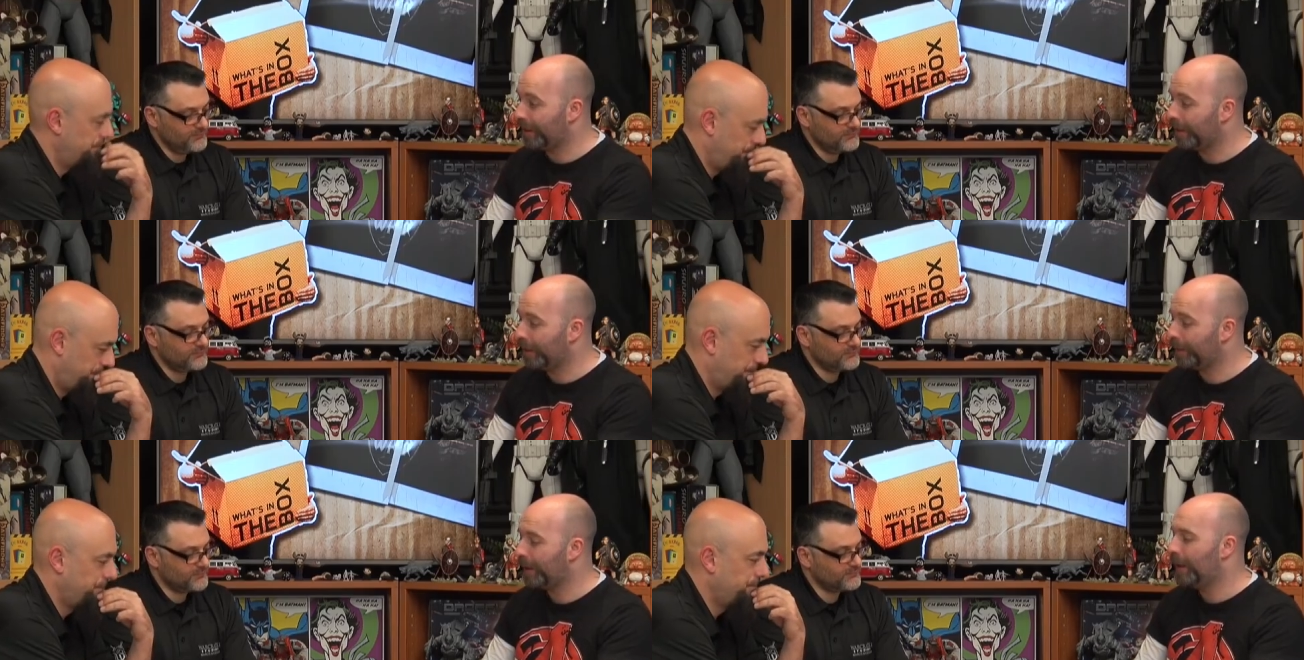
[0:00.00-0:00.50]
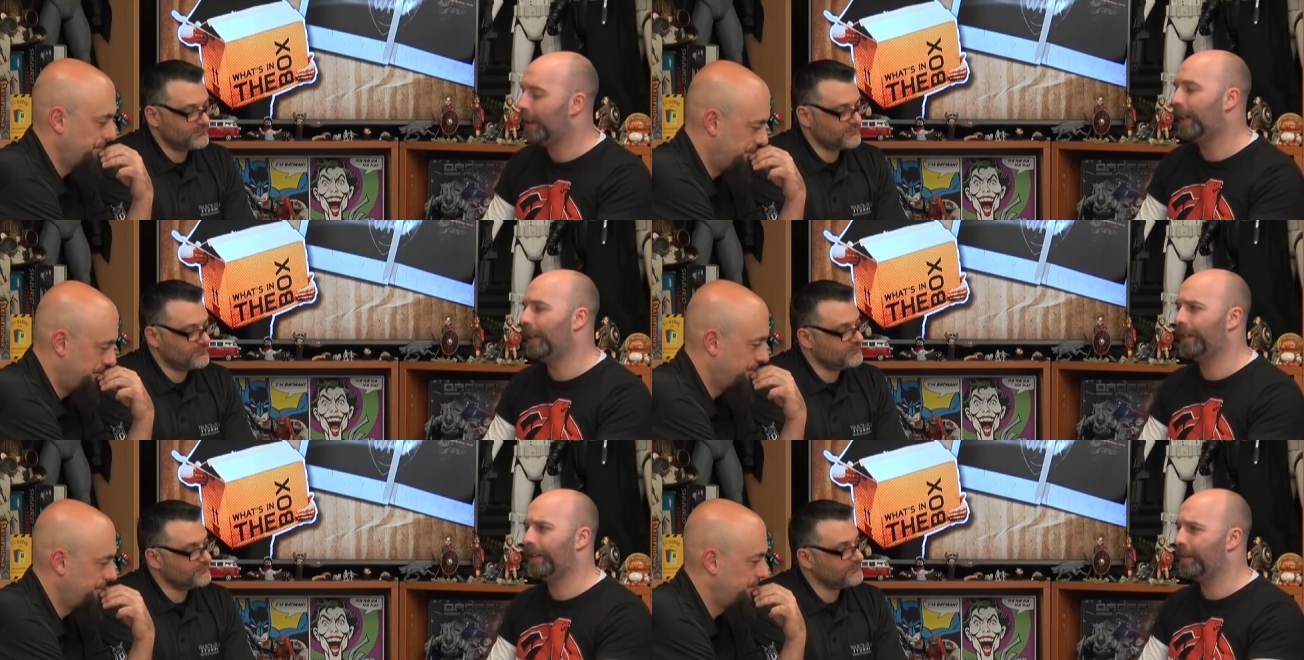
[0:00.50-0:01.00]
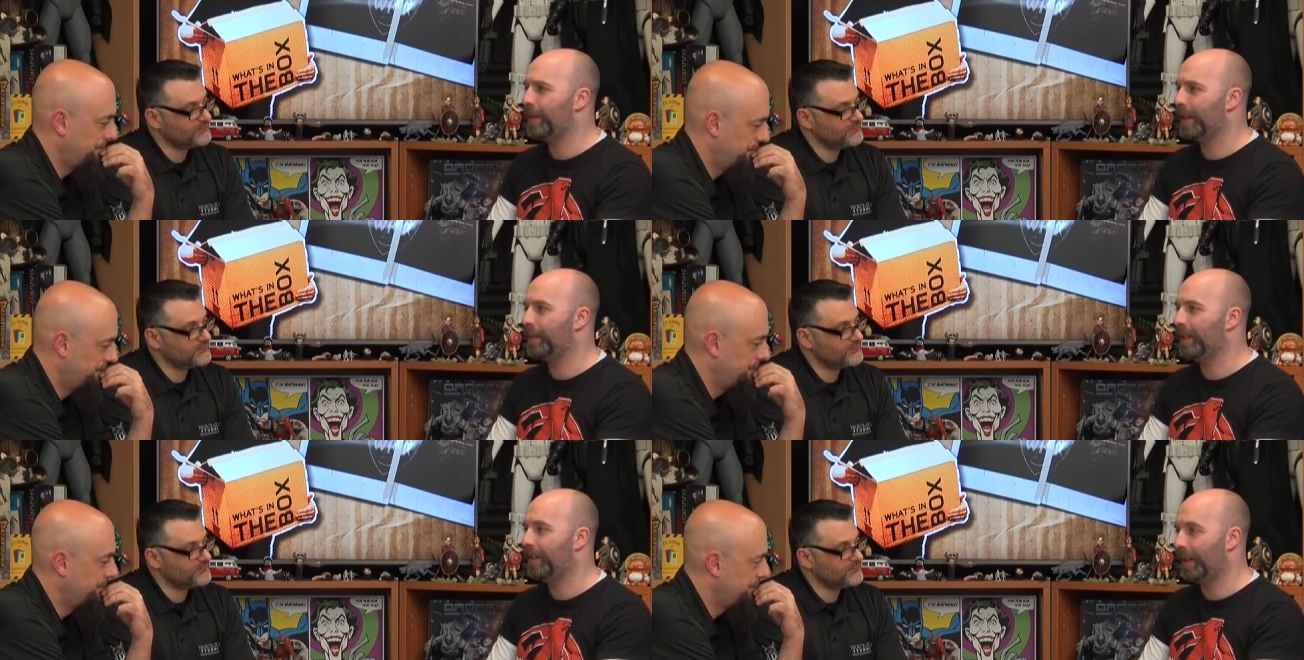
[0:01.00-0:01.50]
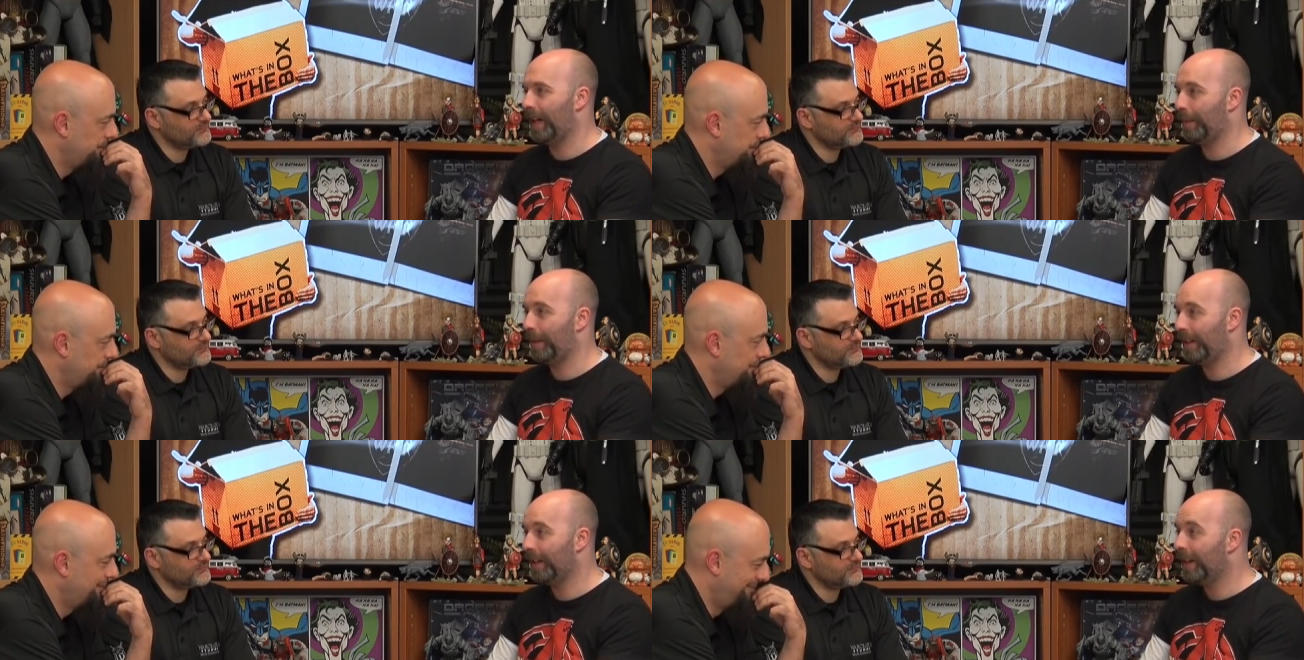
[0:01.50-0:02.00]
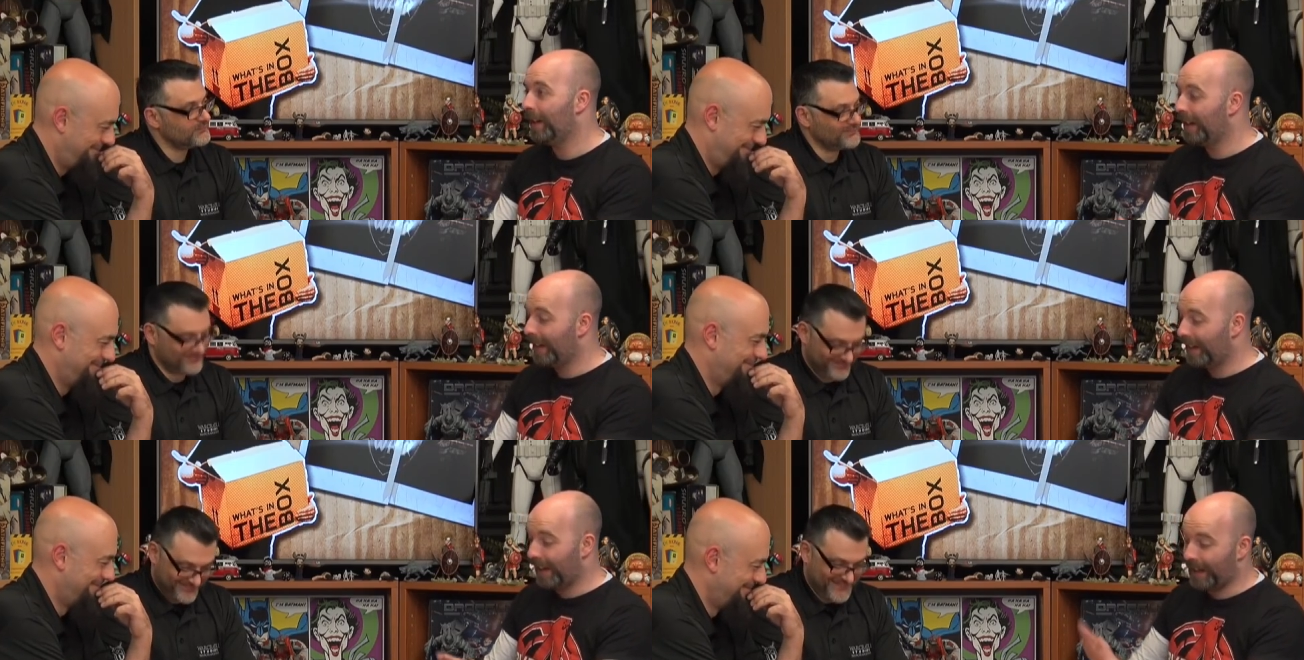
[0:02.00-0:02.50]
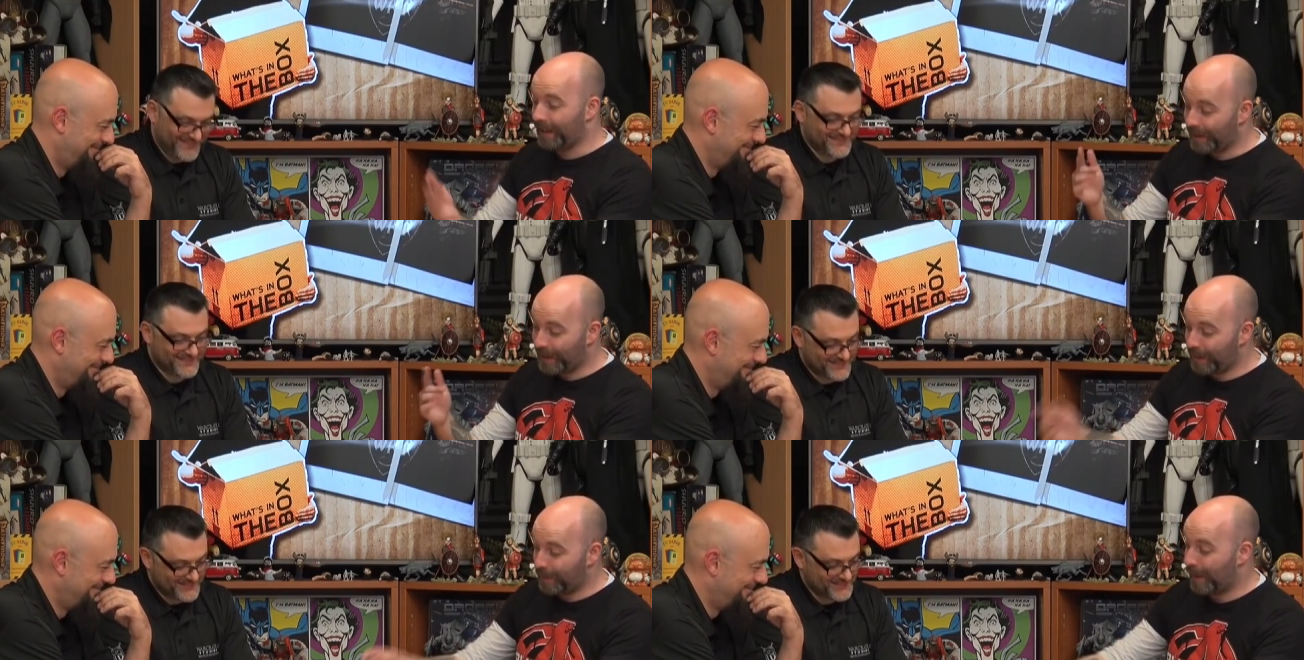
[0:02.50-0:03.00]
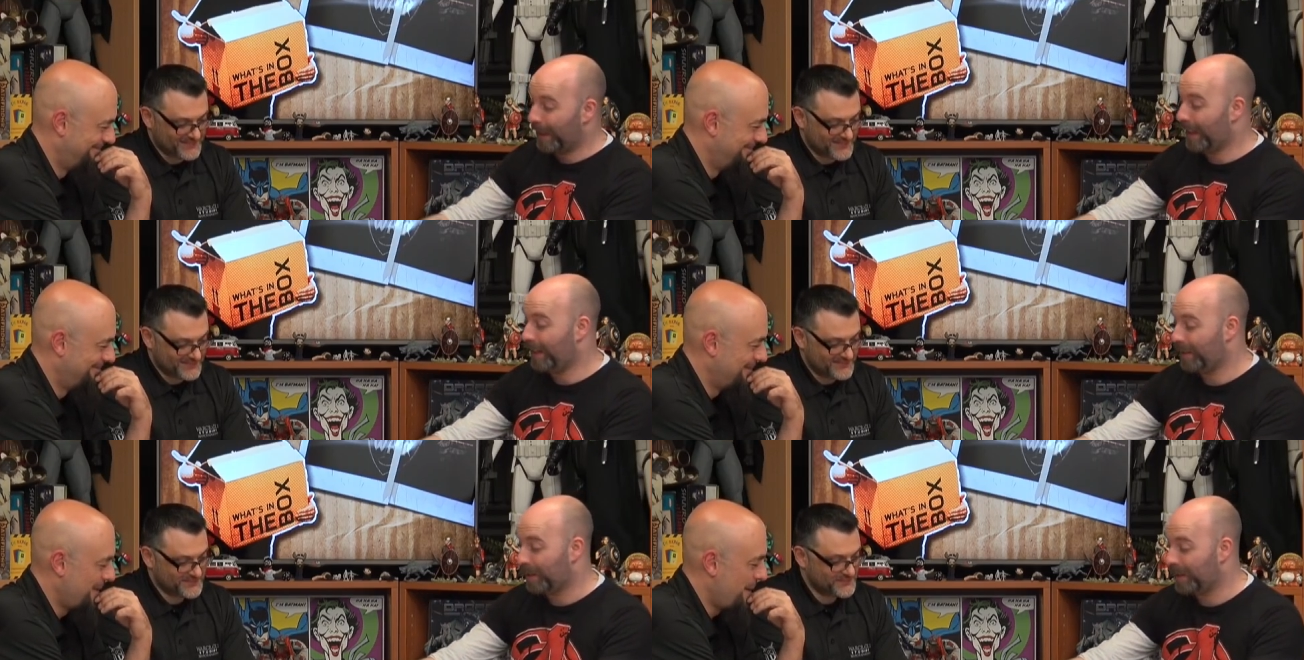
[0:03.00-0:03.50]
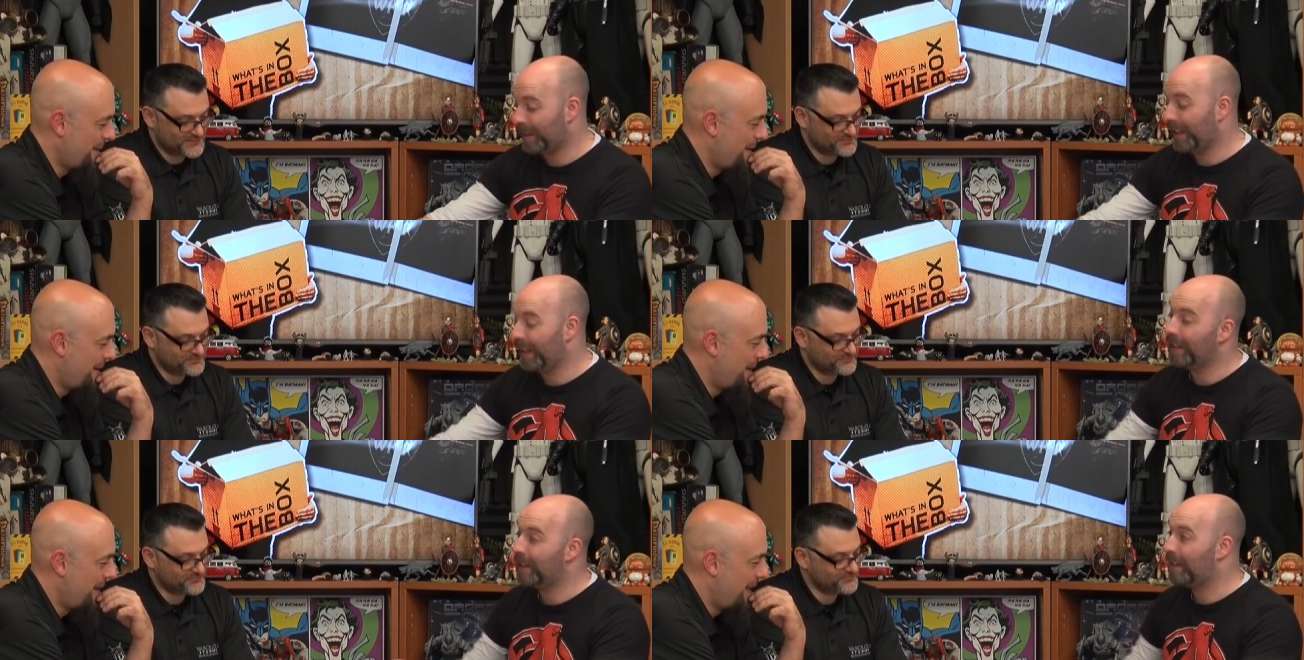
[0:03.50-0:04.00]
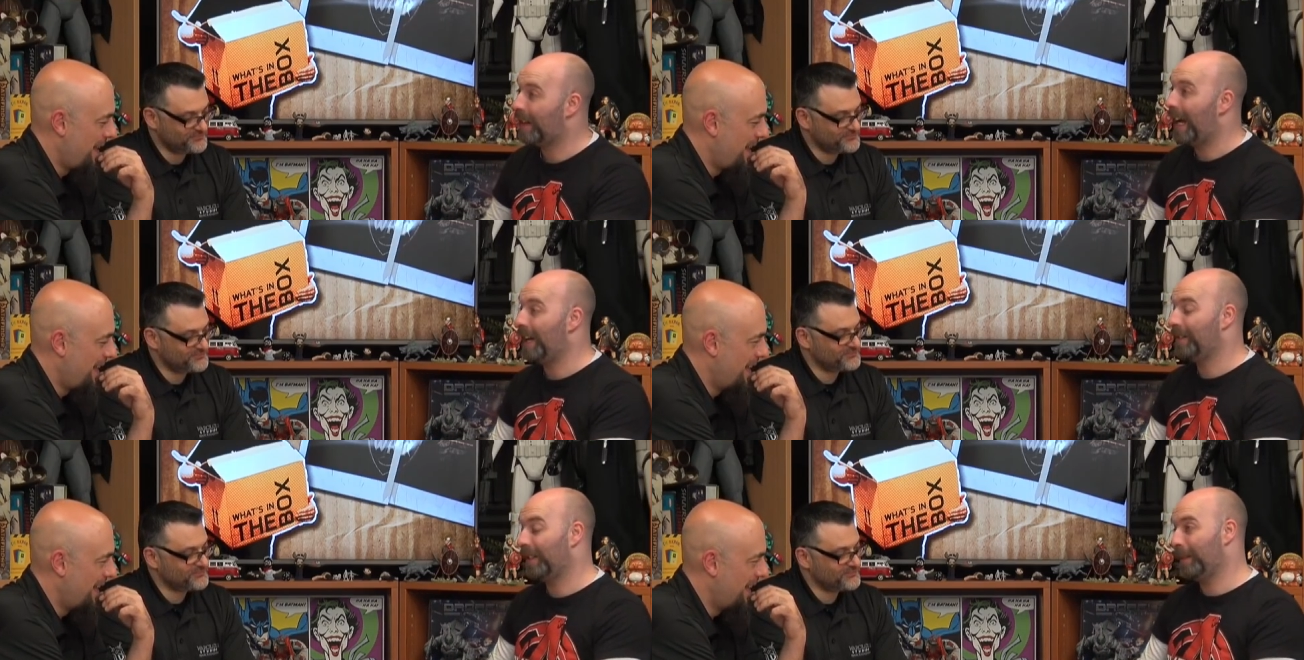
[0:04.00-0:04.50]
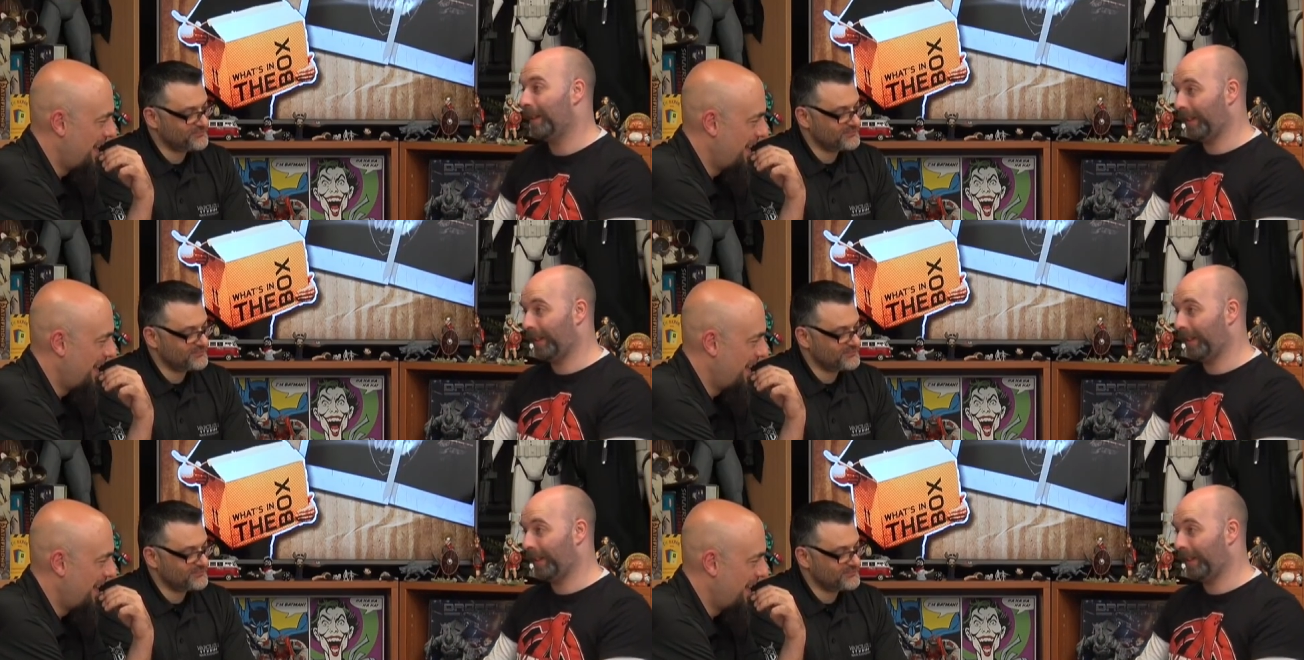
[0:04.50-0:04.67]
Speaker 1: sculpt and that just makes me so happy uh, now, my last one is actually my